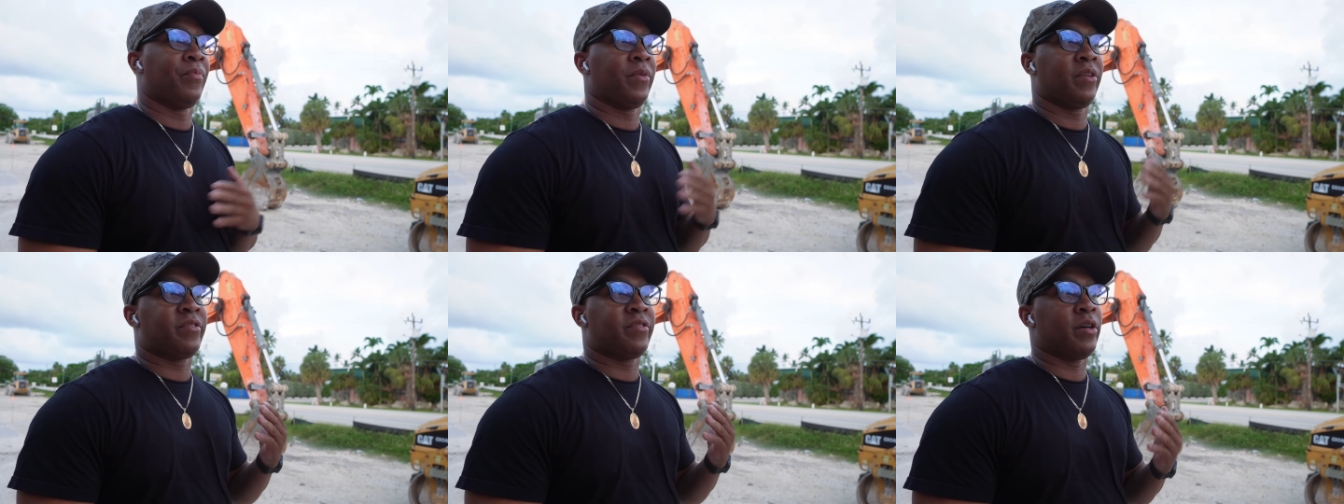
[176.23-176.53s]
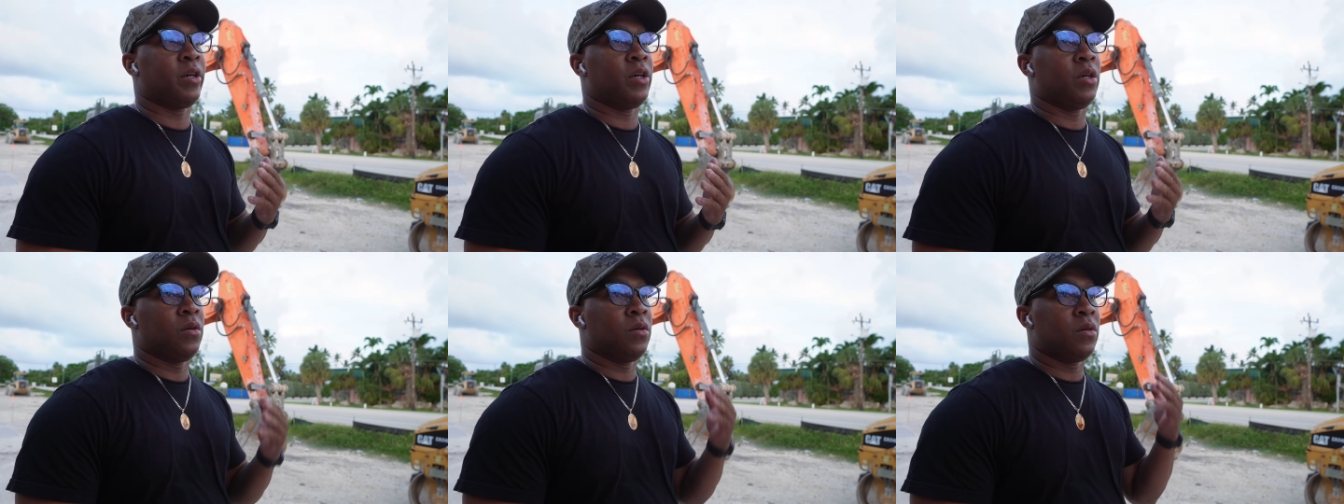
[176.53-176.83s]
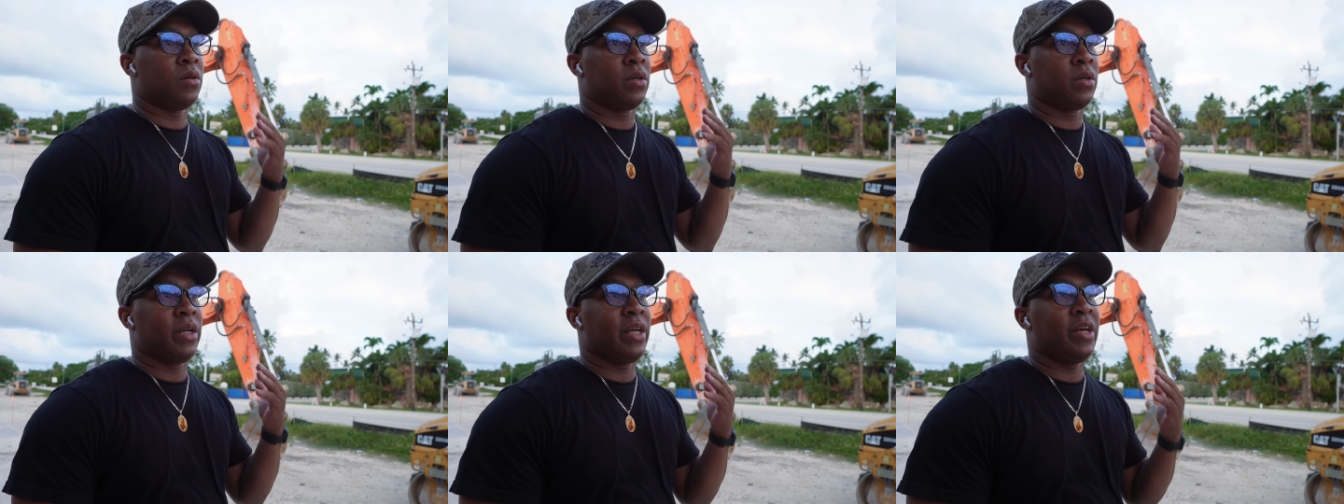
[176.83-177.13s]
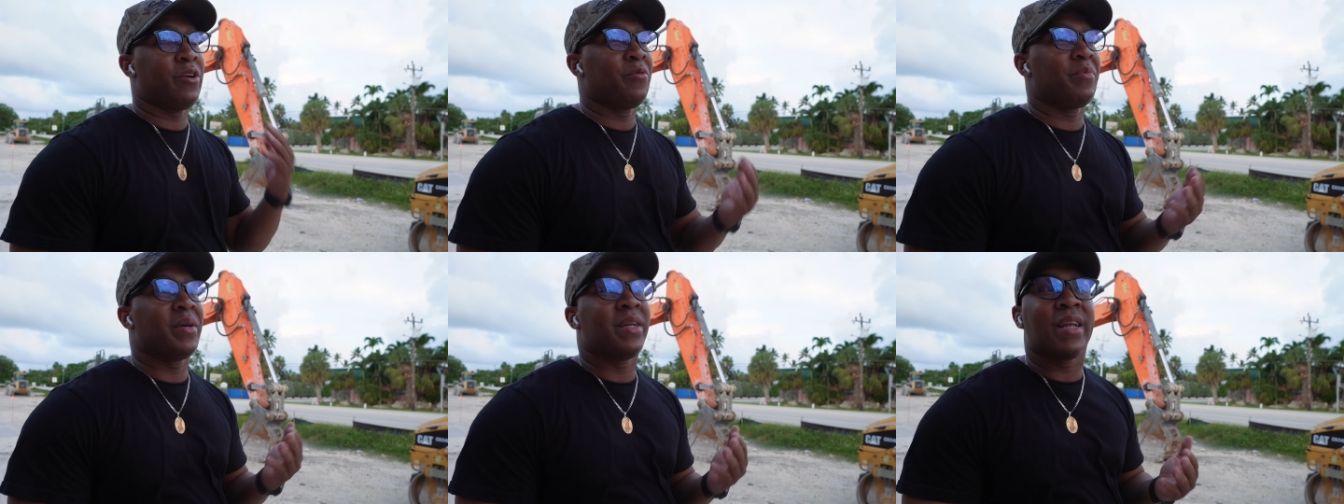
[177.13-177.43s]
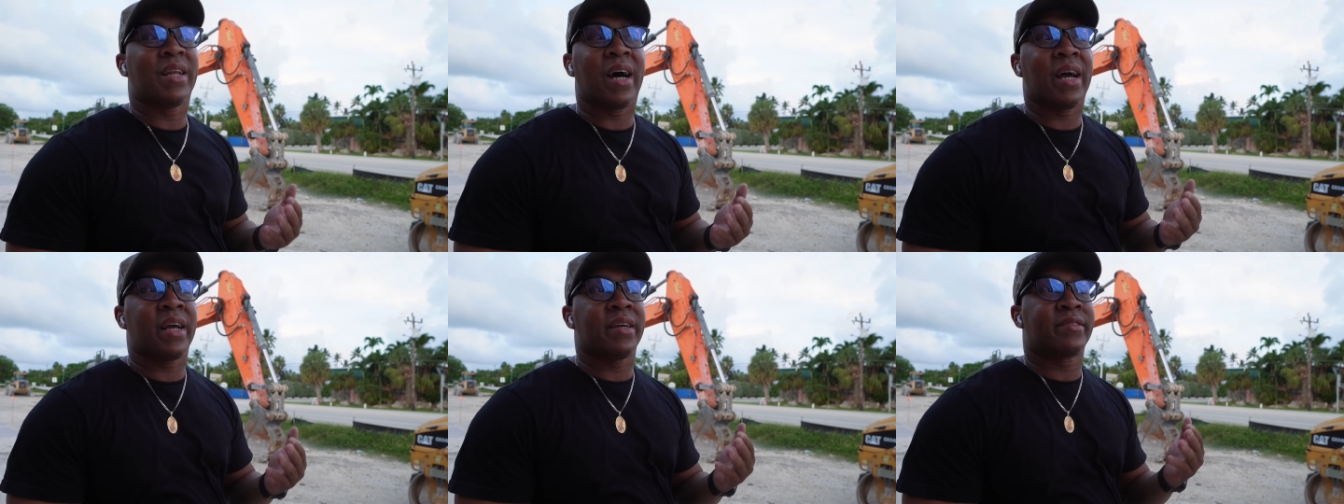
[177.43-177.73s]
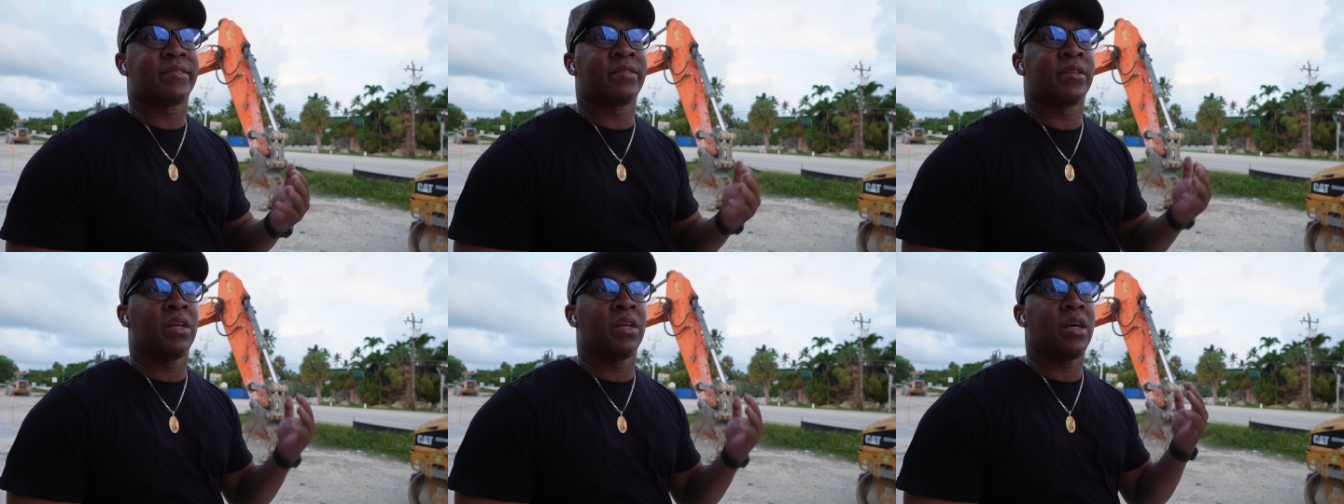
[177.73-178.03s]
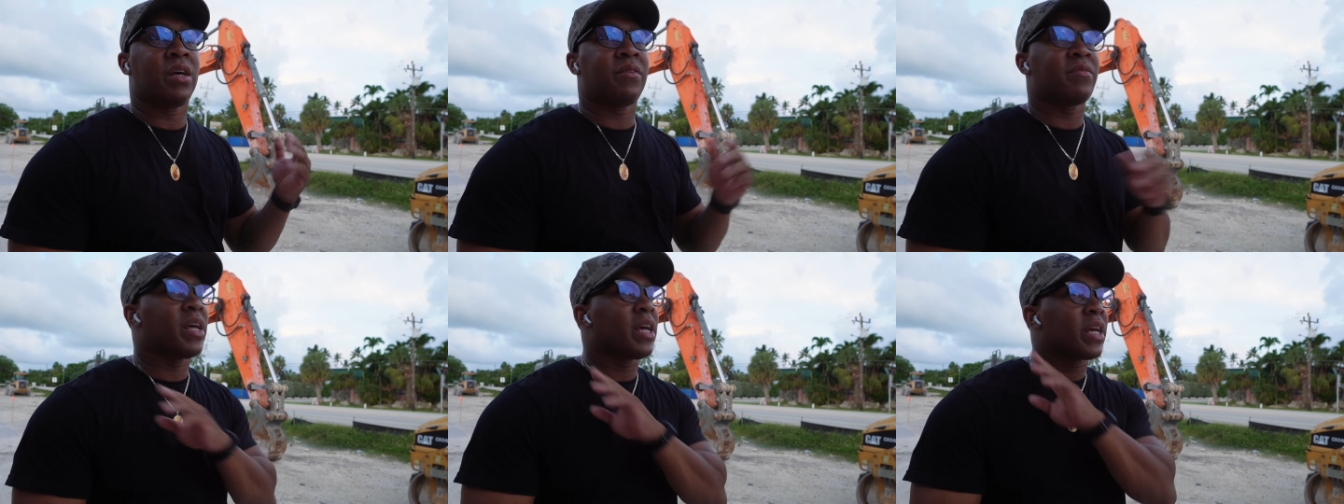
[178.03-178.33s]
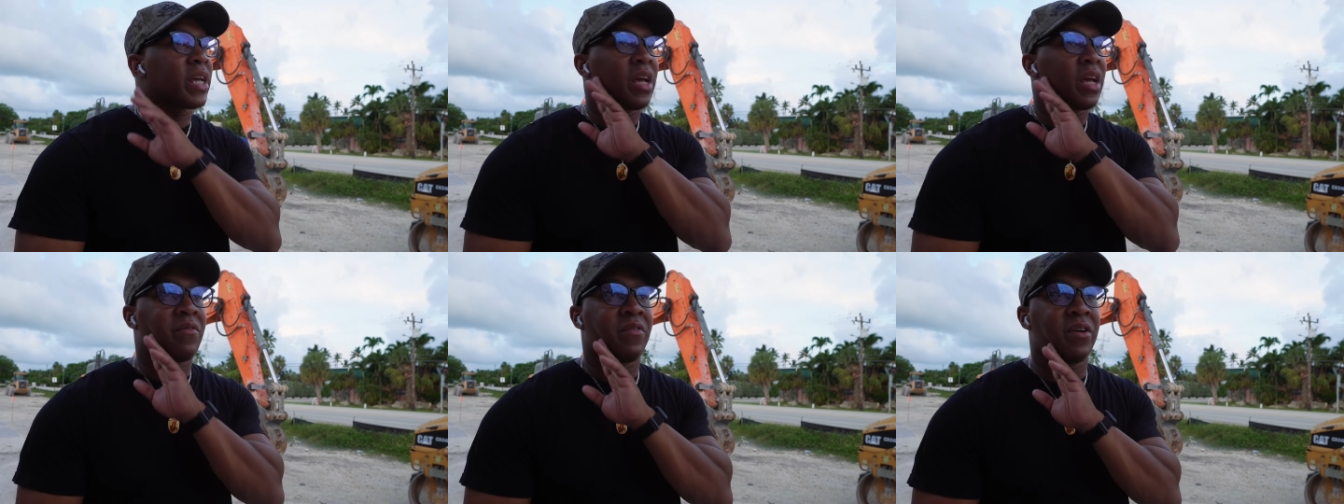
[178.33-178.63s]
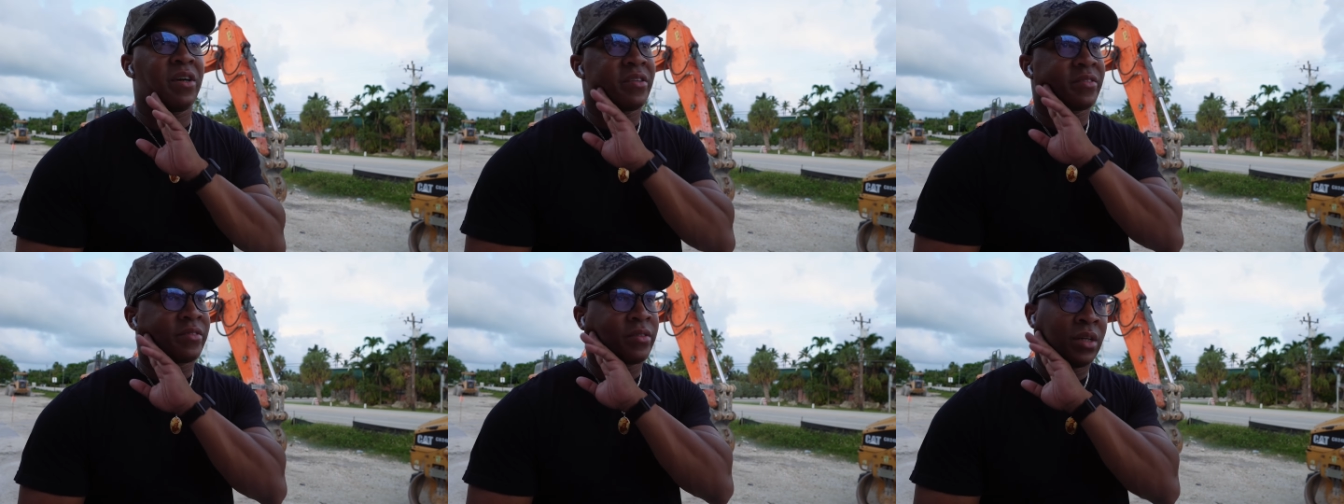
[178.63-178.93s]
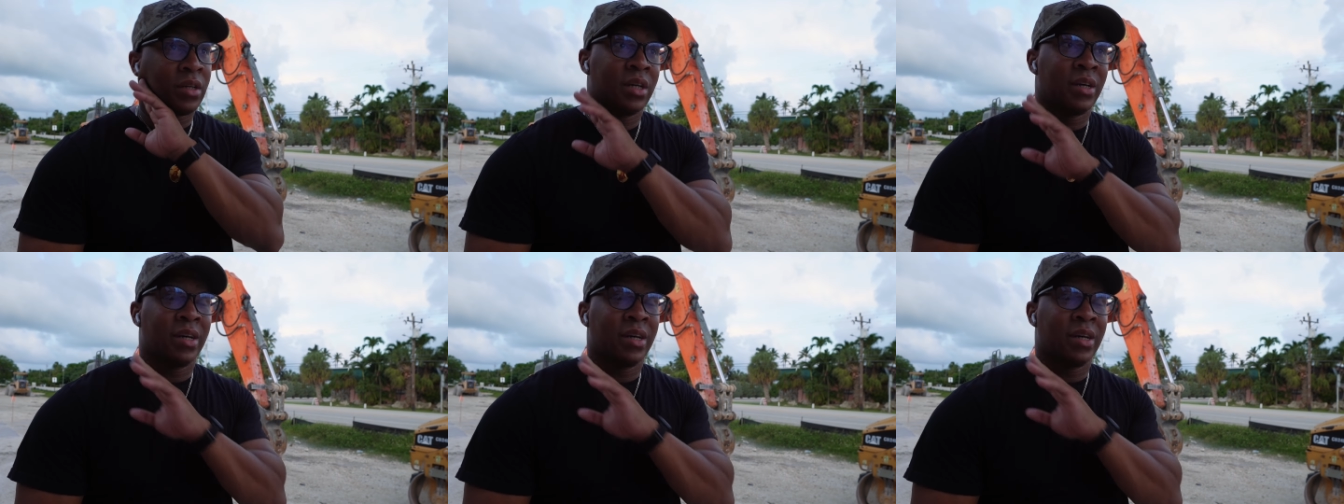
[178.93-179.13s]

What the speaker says: So it would be nice if they gave us,